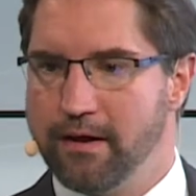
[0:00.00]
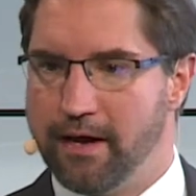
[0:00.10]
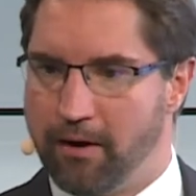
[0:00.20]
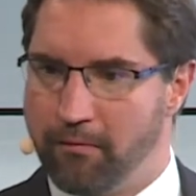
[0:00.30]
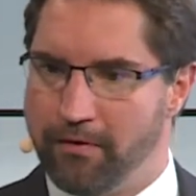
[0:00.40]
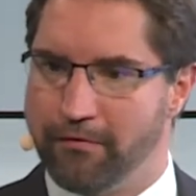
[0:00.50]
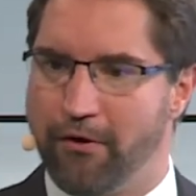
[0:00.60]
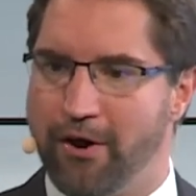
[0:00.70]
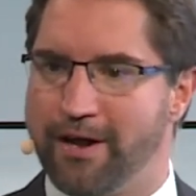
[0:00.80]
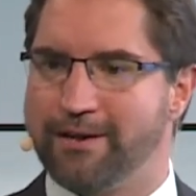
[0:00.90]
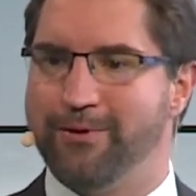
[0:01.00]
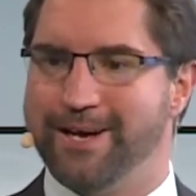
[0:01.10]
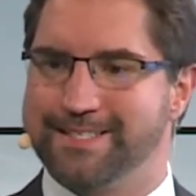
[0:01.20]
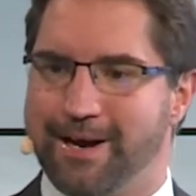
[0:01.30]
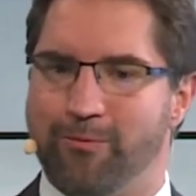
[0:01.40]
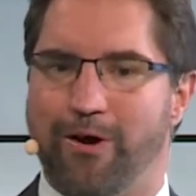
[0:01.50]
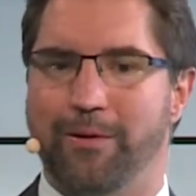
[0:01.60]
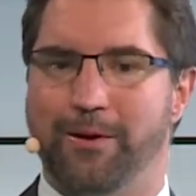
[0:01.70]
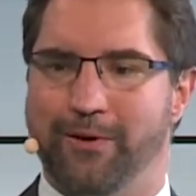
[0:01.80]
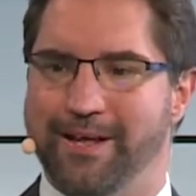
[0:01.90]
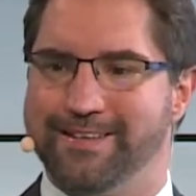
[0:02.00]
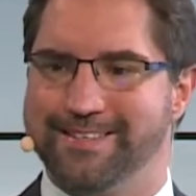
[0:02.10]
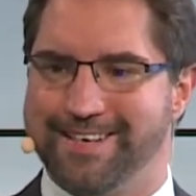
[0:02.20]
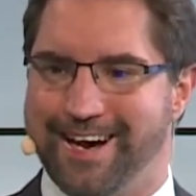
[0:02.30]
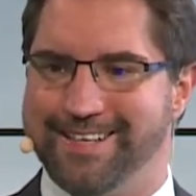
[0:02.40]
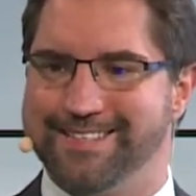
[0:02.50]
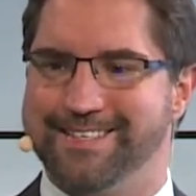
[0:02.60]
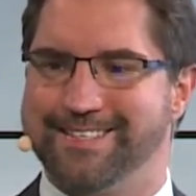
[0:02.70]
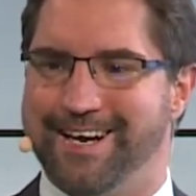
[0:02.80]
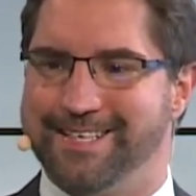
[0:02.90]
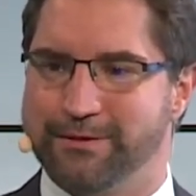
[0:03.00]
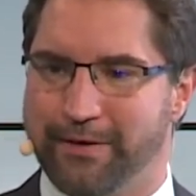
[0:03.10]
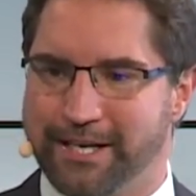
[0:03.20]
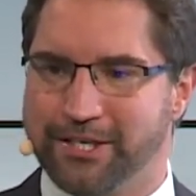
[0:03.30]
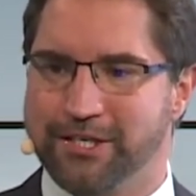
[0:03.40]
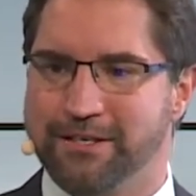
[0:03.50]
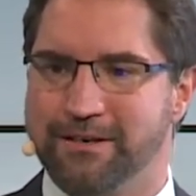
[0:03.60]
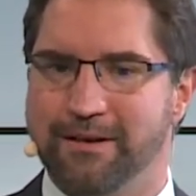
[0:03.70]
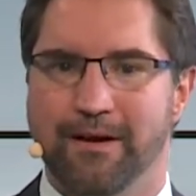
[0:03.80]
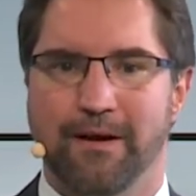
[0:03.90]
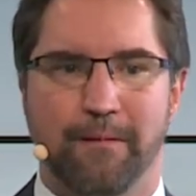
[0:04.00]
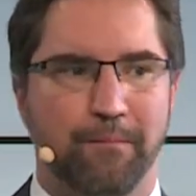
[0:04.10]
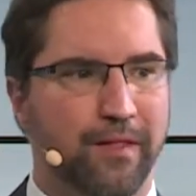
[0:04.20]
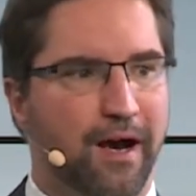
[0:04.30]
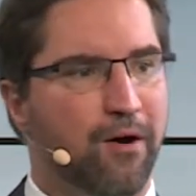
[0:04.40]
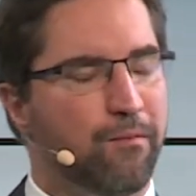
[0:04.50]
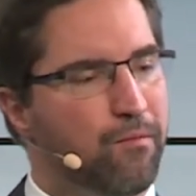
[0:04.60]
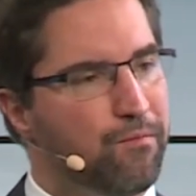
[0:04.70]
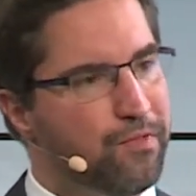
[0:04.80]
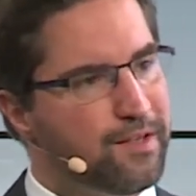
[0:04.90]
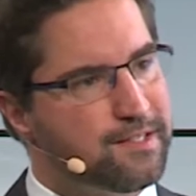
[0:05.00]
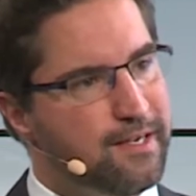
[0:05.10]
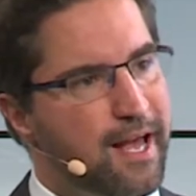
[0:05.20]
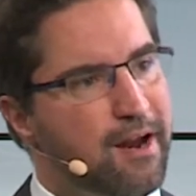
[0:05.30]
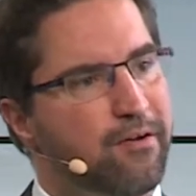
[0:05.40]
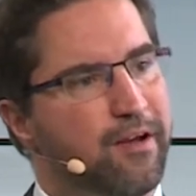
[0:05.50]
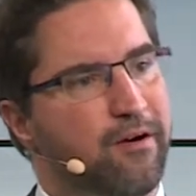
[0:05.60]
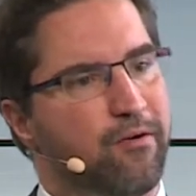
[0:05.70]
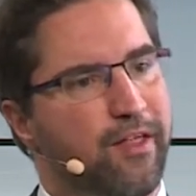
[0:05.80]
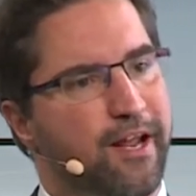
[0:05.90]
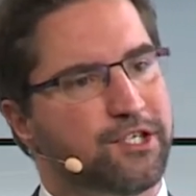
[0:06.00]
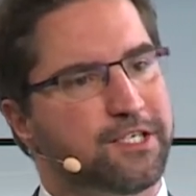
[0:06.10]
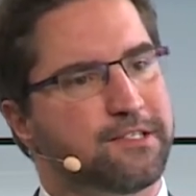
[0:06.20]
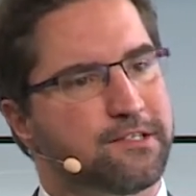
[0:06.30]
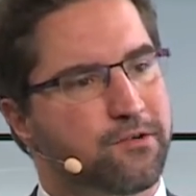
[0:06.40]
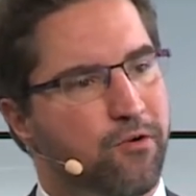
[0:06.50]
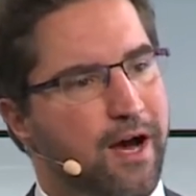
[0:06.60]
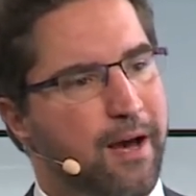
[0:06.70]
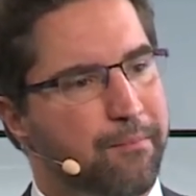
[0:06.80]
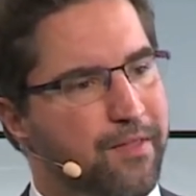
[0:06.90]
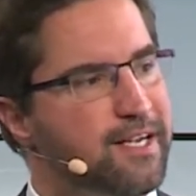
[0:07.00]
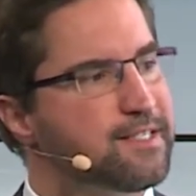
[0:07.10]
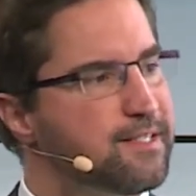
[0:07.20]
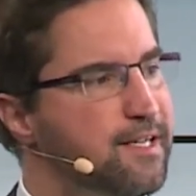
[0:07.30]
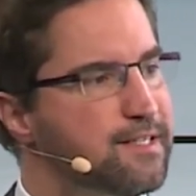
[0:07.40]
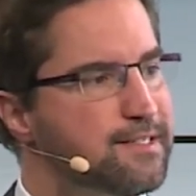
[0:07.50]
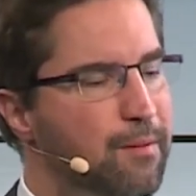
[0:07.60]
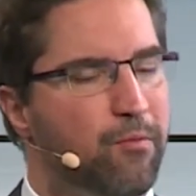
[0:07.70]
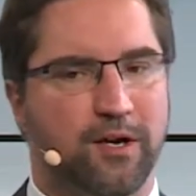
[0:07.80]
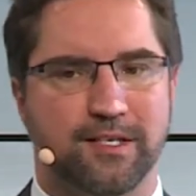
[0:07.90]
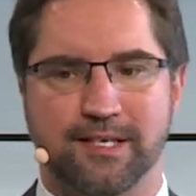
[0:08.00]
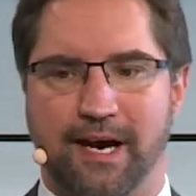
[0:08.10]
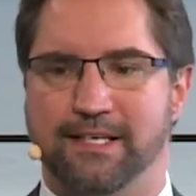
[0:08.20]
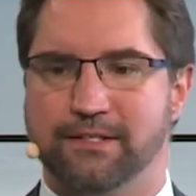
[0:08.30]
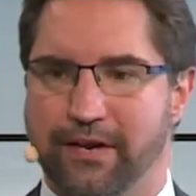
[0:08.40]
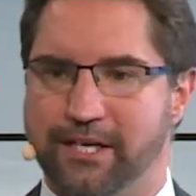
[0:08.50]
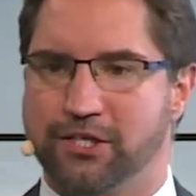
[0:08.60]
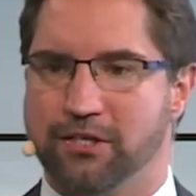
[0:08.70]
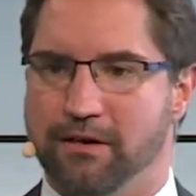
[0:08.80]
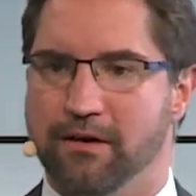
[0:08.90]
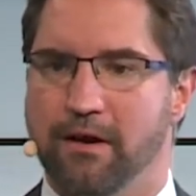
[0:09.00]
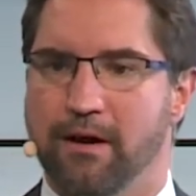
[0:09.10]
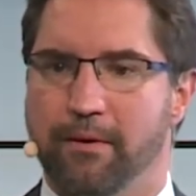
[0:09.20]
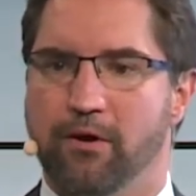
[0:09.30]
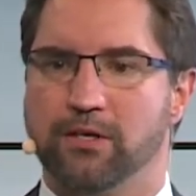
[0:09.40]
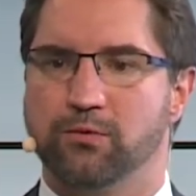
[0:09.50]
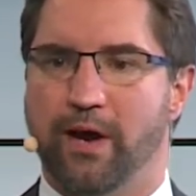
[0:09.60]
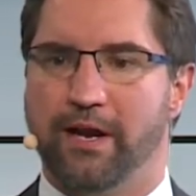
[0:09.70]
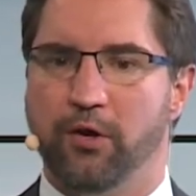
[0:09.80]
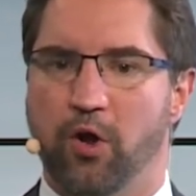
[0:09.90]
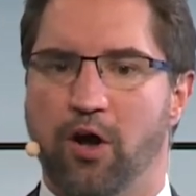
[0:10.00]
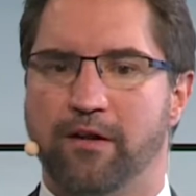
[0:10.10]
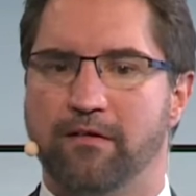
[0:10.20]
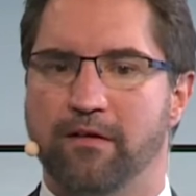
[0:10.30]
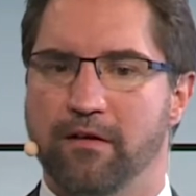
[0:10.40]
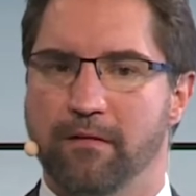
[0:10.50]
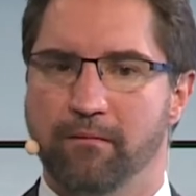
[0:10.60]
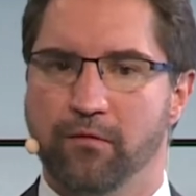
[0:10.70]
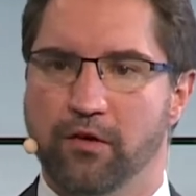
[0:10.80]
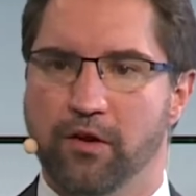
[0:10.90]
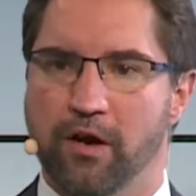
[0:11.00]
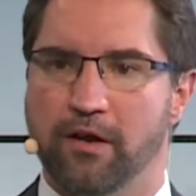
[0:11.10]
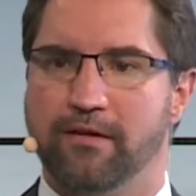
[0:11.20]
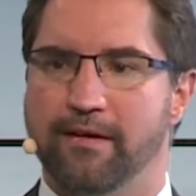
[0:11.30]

Now, we've heard we are somewhere between science and science fiction. Now, the scenario that I just described, that is still somewhat science fiction, because we are not good